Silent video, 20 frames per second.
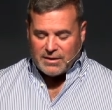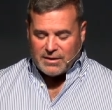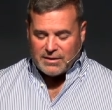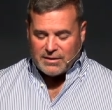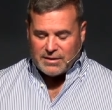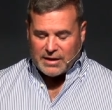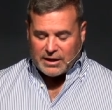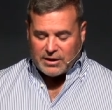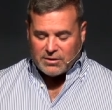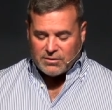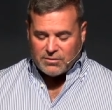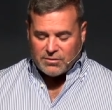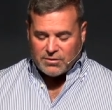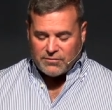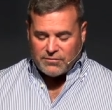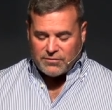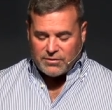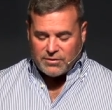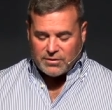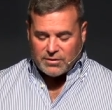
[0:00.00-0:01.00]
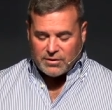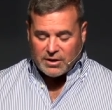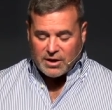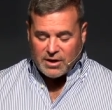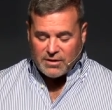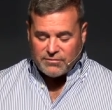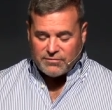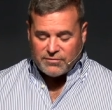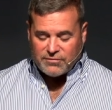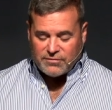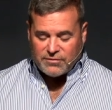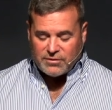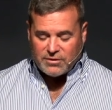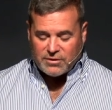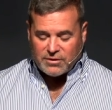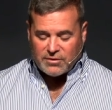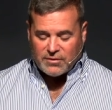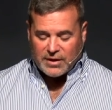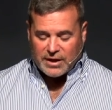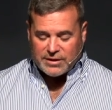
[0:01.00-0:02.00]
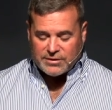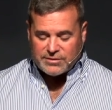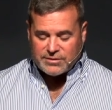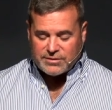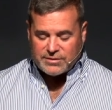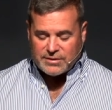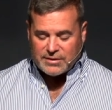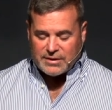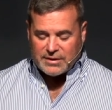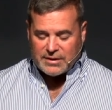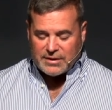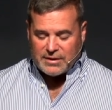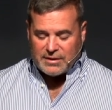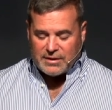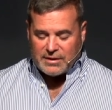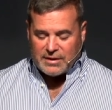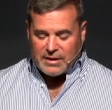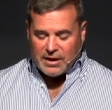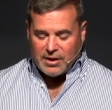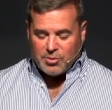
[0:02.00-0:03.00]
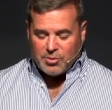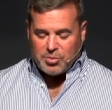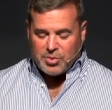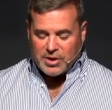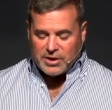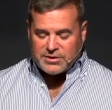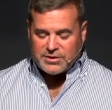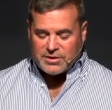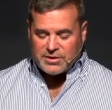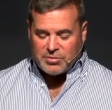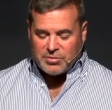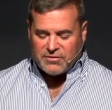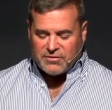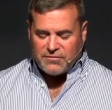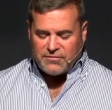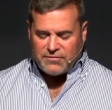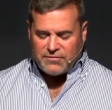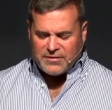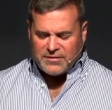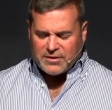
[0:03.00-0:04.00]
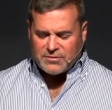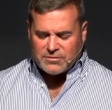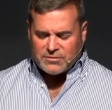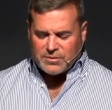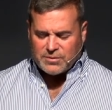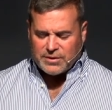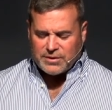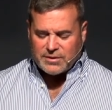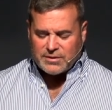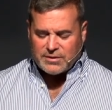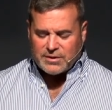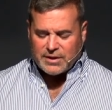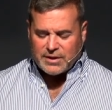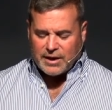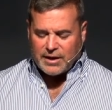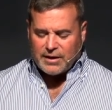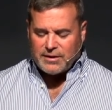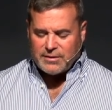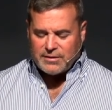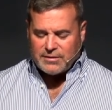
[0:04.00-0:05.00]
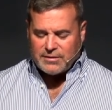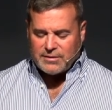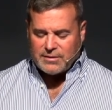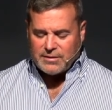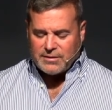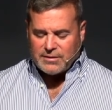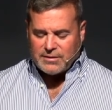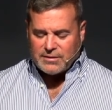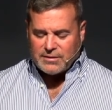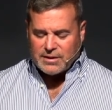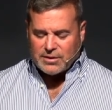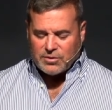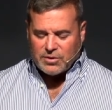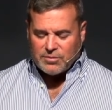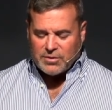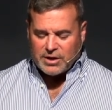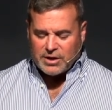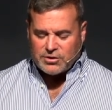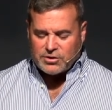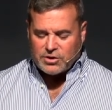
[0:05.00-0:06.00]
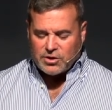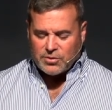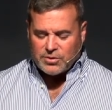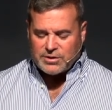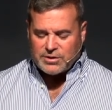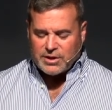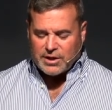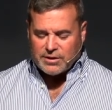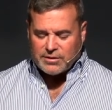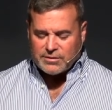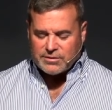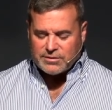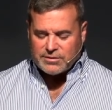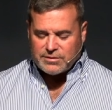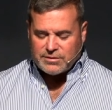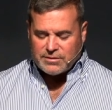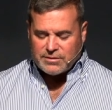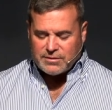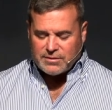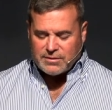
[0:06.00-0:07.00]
Thank you, Lord, for your love and for your grace. Help us to be filled with it today that we might show it to others.